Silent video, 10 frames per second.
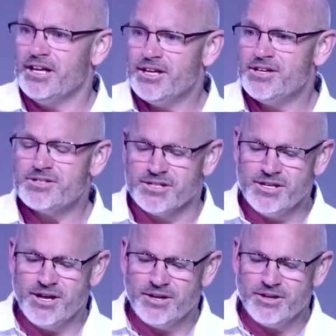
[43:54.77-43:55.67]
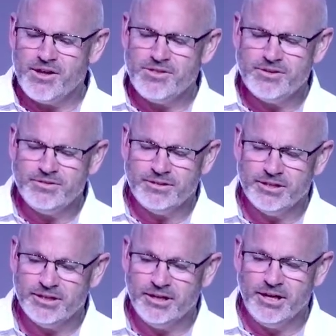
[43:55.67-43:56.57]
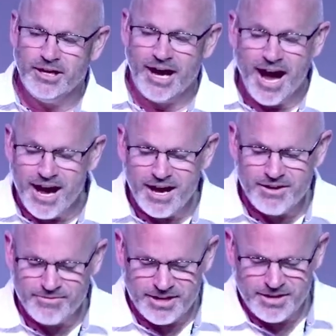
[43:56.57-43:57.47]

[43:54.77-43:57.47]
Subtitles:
is none other I've